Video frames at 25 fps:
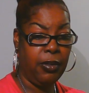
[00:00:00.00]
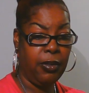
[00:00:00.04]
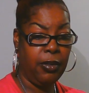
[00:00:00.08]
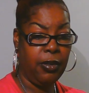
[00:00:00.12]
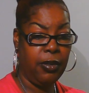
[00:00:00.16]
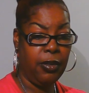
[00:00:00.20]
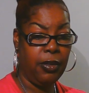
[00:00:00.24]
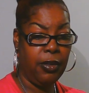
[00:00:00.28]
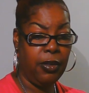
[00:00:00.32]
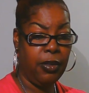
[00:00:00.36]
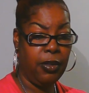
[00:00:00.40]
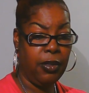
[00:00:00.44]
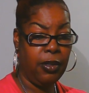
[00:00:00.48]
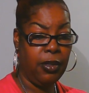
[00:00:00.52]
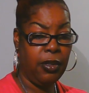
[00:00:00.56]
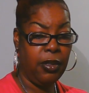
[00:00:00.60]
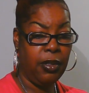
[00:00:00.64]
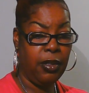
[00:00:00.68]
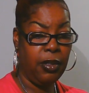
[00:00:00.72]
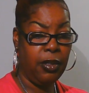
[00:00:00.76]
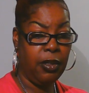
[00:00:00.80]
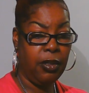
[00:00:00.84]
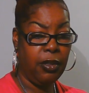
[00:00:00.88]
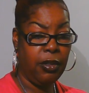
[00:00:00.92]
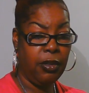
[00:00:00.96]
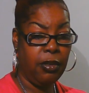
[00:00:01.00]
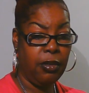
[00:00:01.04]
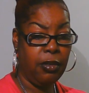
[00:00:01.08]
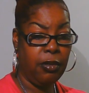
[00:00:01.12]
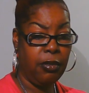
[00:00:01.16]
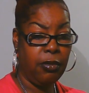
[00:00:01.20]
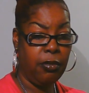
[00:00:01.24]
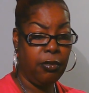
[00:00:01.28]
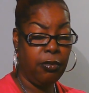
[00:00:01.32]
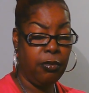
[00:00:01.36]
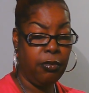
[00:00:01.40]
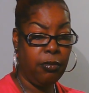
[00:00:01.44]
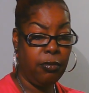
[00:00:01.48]

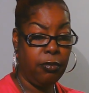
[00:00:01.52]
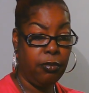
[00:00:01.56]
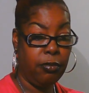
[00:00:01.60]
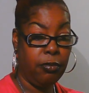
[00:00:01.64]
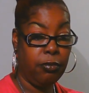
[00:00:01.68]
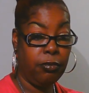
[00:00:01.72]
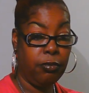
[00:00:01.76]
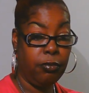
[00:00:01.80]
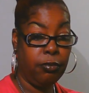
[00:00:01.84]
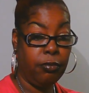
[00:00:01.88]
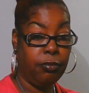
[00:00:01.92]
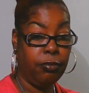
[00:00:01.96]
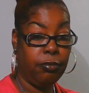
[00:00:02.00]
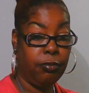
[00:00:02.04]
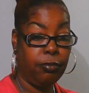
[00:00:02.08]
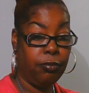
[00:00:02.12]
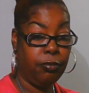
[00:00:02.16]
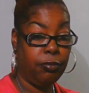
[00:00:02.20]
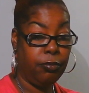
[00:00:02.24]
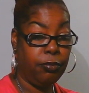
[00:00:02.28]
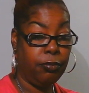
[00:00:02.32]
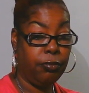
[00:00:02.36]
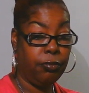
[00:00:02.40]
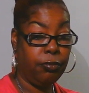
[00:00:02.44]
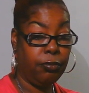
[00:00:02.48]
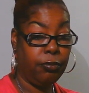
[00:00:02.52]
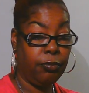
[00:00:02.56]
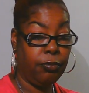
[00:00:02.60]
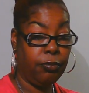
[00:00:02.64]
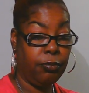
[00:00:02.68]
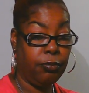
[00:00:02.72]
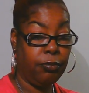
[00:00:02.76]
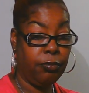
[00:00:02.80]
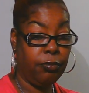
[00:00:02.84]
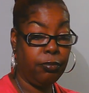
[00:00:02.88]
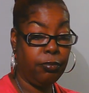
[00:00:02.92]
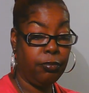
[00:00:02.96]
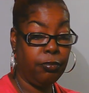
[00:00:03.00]

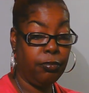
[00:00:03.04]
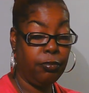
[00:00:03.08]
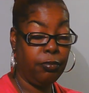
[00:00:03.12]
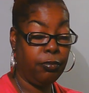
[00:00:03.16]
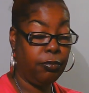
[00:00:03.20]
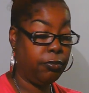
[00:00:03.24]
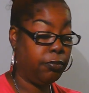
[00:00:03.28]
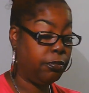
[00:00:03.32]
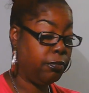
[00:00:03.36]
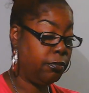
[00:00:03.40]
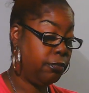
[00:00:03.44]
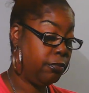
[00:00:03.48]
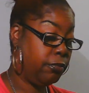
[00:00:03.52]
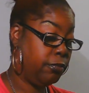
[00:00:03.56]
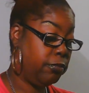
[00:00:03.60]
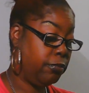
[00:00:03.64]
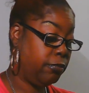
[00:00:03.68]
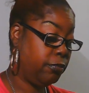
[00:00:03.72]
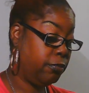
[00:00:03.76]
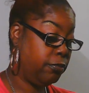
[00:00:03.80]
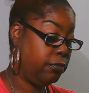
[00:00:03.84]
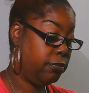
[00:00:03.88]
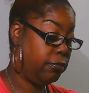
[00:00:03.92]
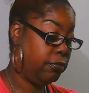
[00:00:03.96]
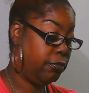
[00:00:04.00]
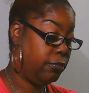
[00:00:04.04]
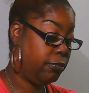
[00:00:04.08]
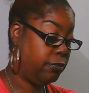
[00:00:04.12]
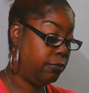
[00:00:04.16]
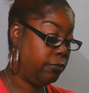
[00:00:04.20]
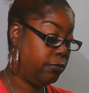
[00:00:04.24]
(silence)